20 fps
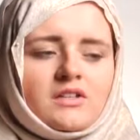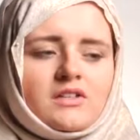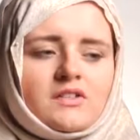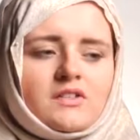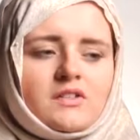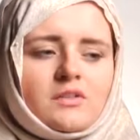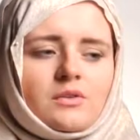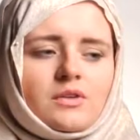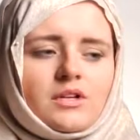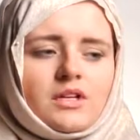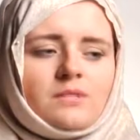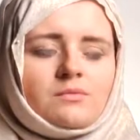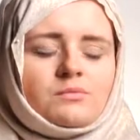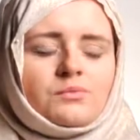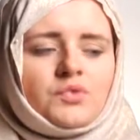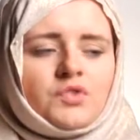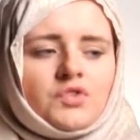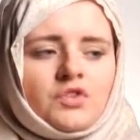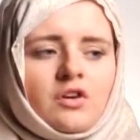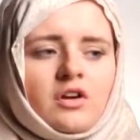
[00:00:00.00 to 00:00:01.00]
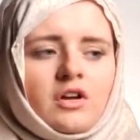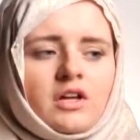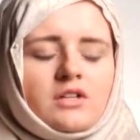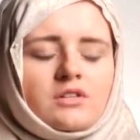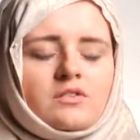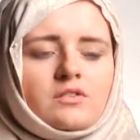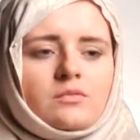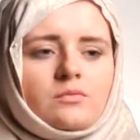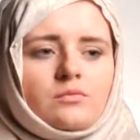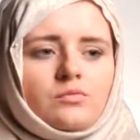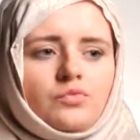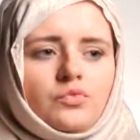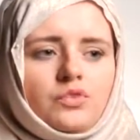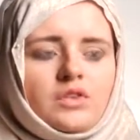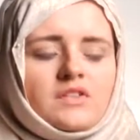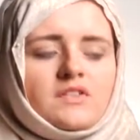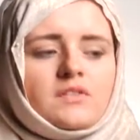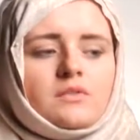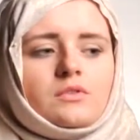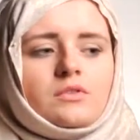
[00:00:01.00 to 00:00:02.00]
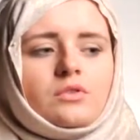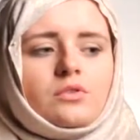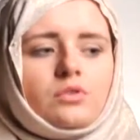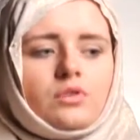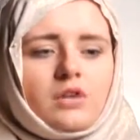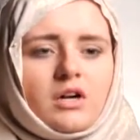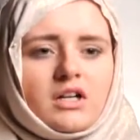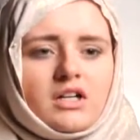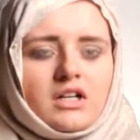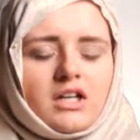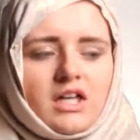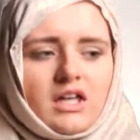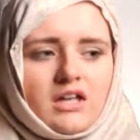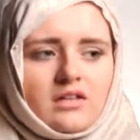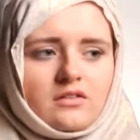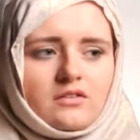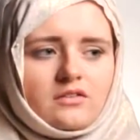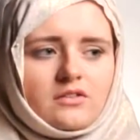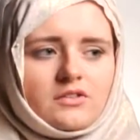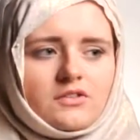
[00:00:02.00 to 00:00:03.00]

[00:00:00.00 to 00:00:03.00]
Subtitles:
So I started reading the Quran again.